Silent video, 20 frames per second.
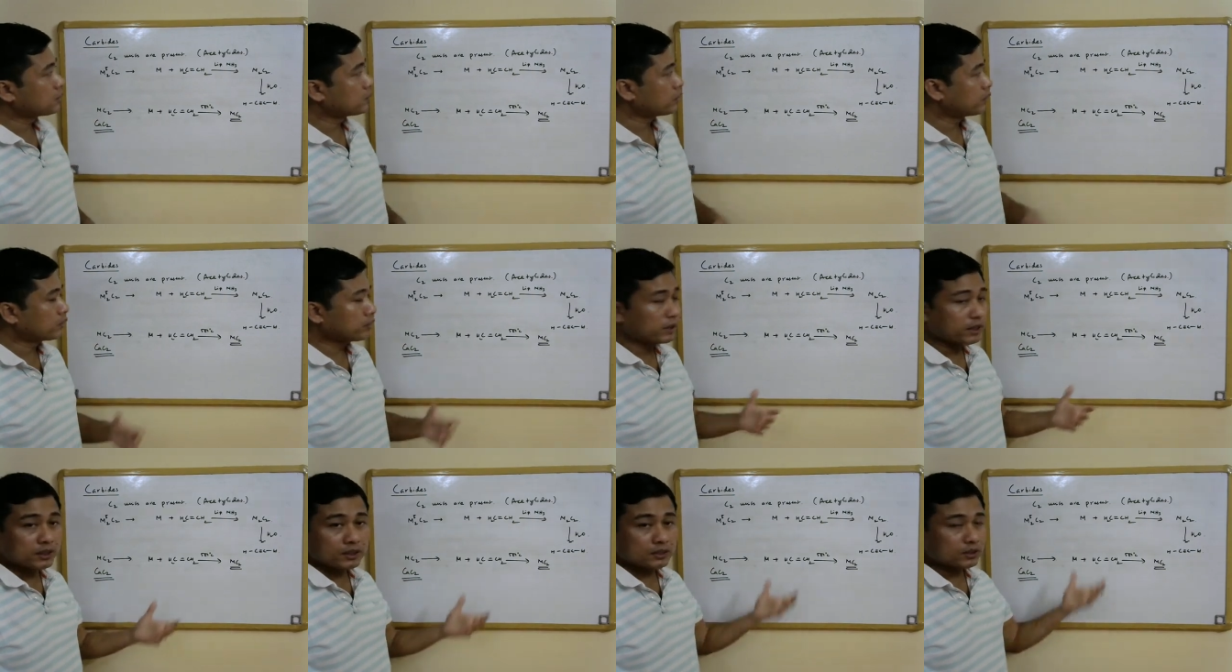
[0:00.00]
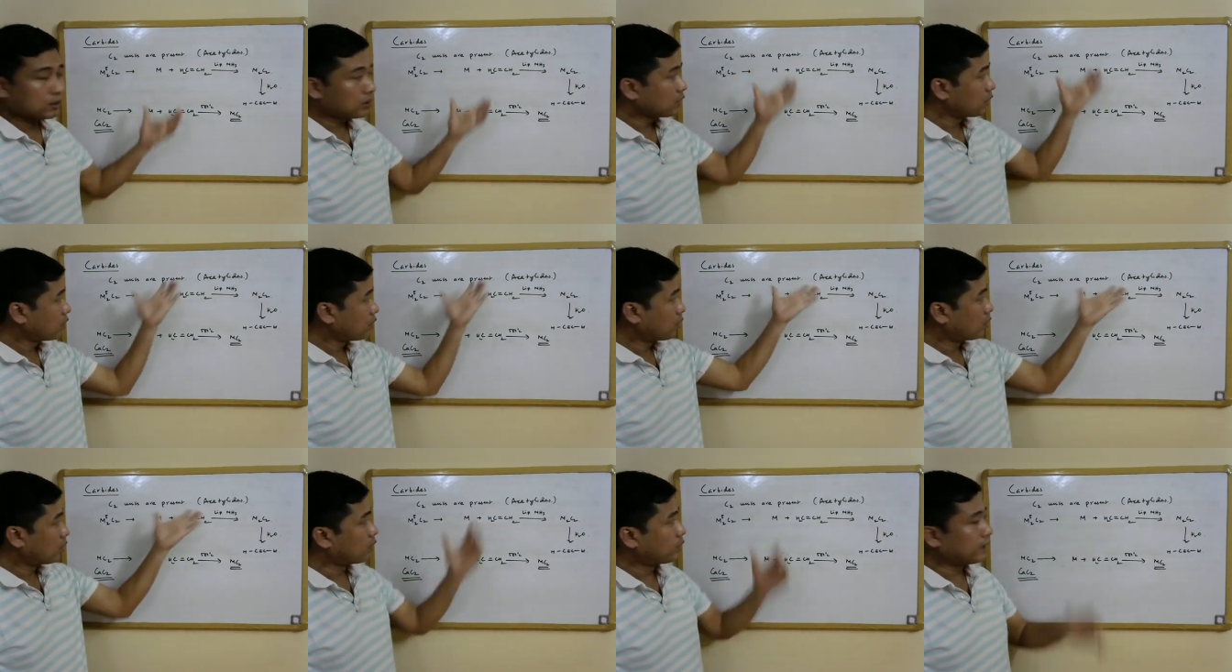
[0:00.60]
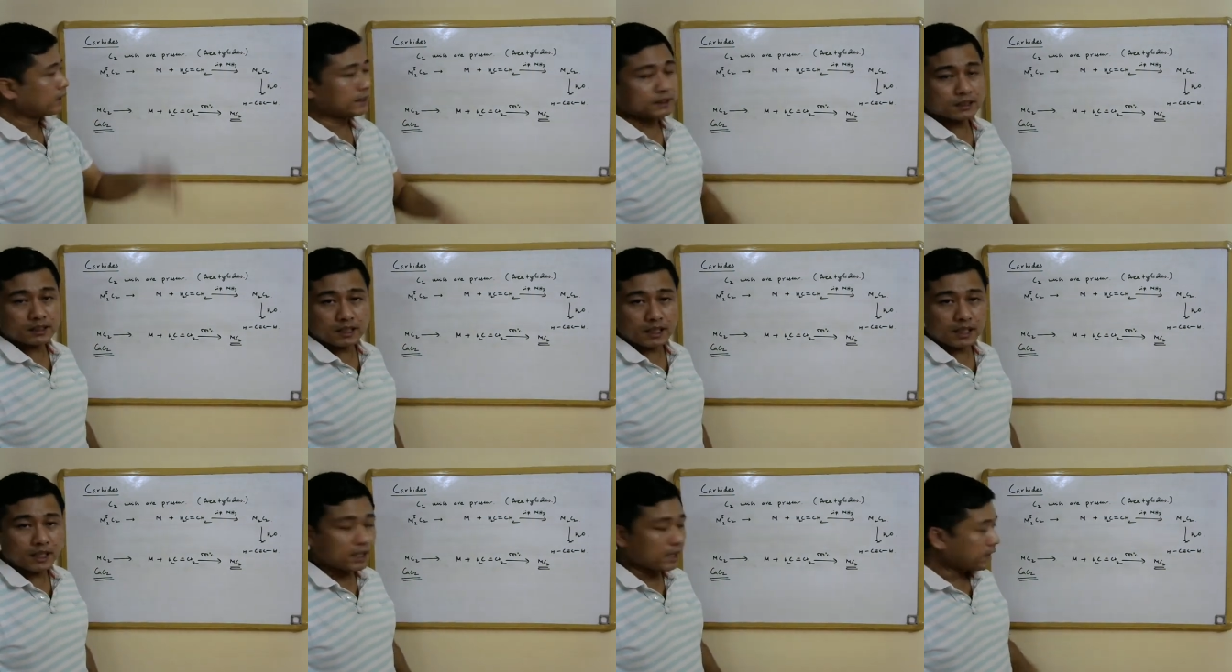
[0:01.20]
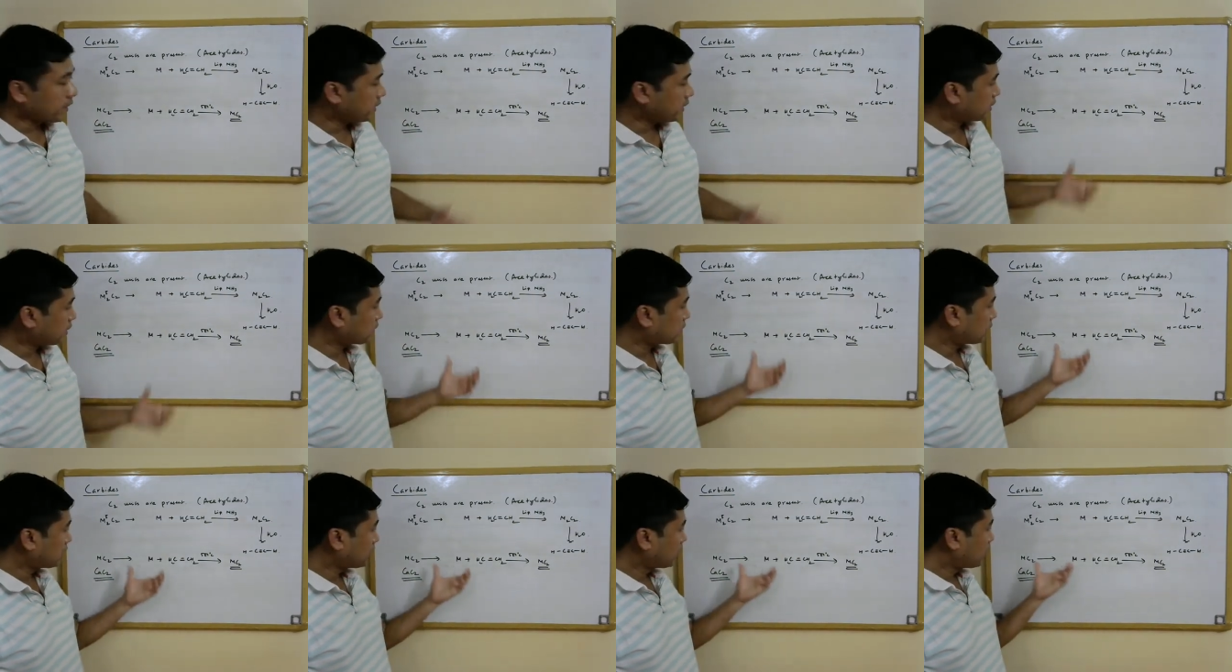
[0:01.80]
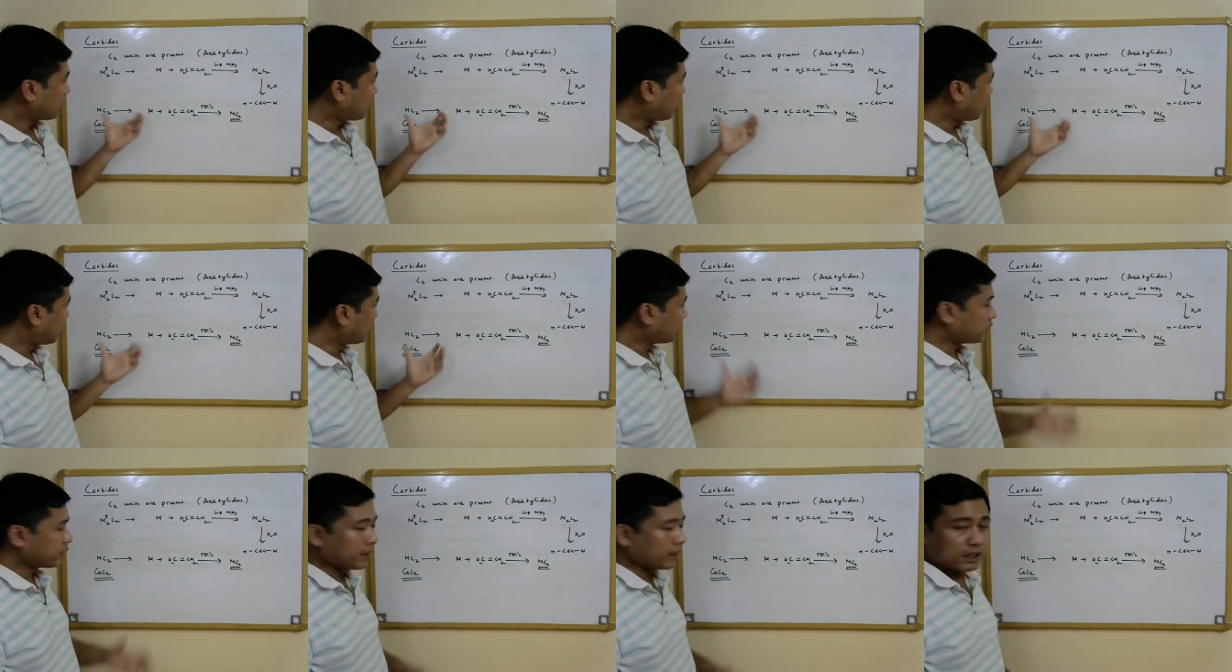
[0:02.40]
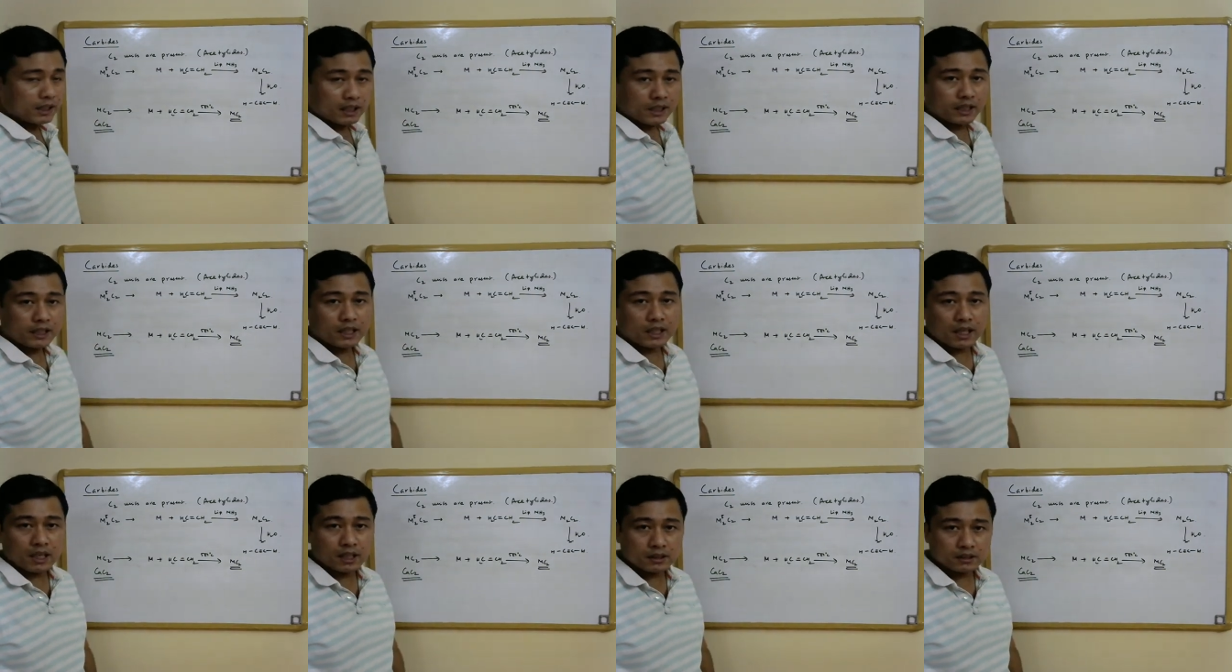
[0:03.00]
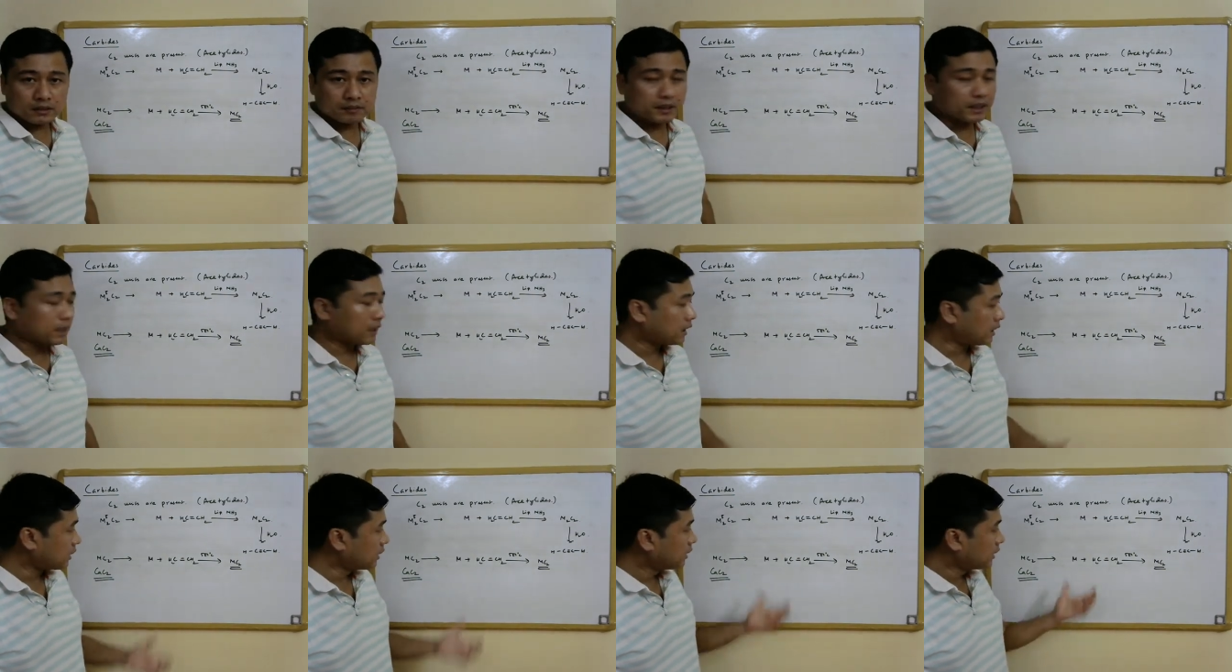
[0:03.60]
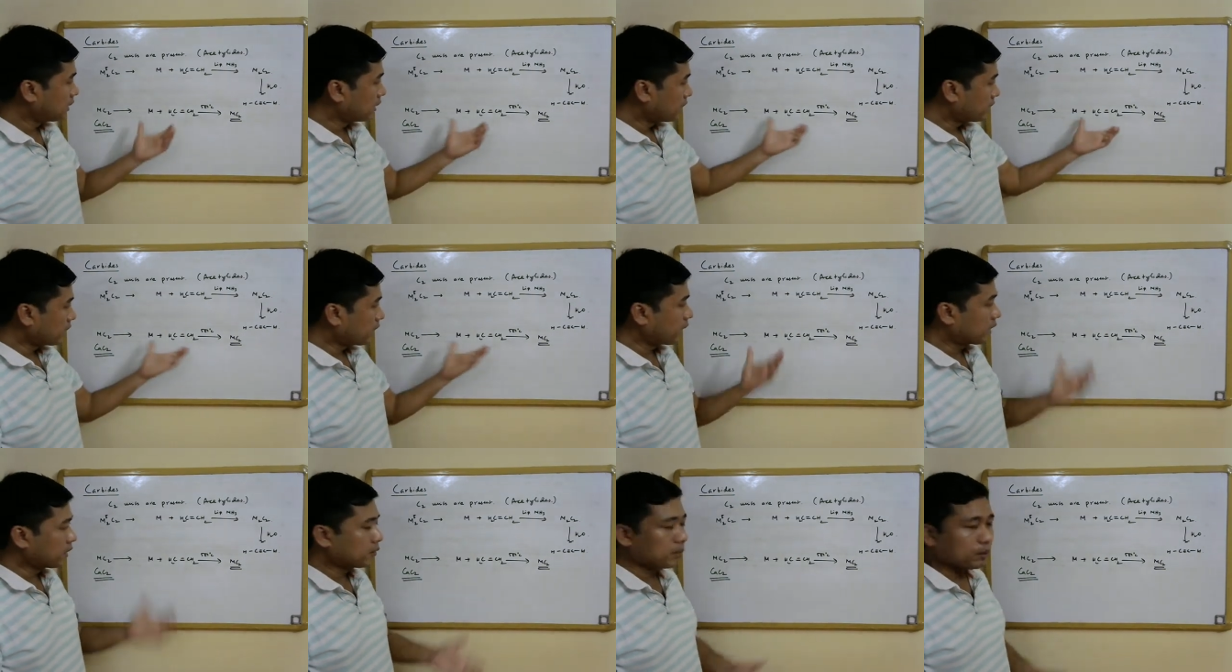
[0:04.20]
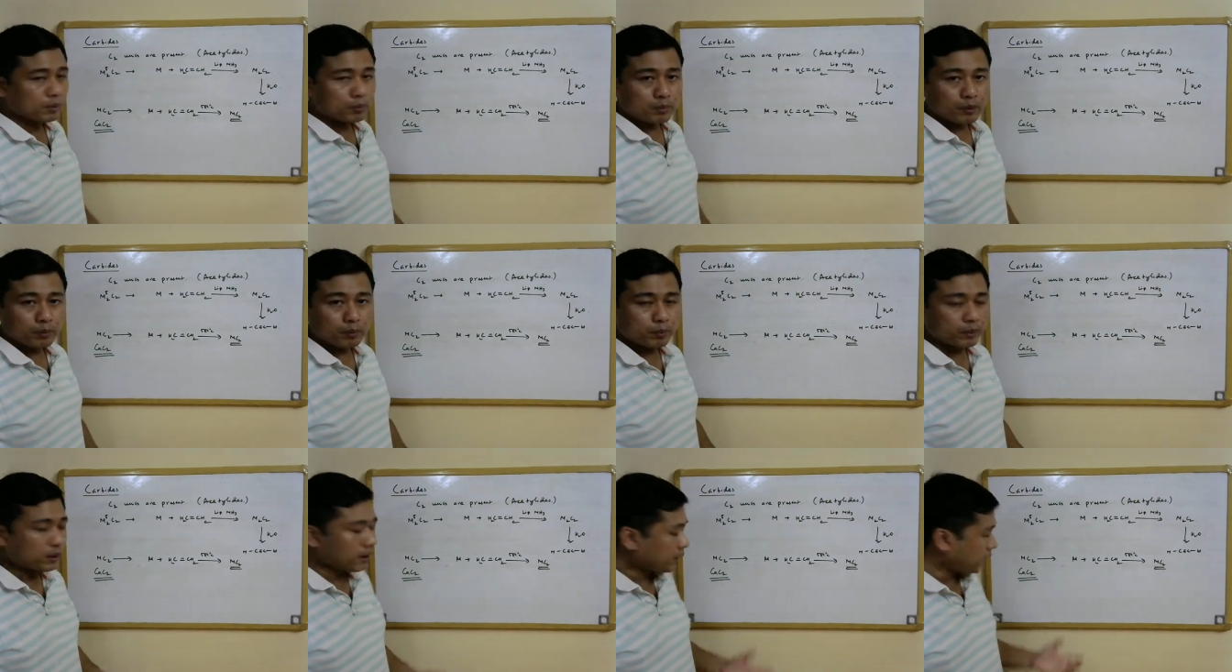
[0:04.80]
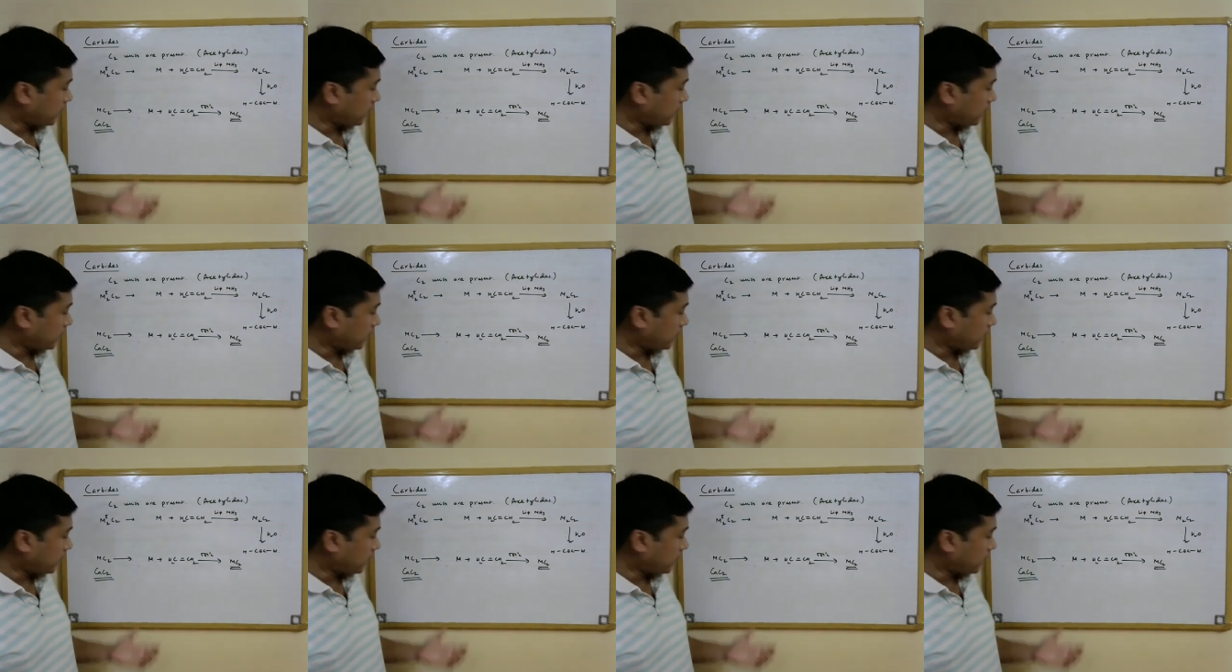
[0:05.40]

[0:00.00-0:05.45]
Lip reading: units or acetylides of alkaline earth metal can be prepared,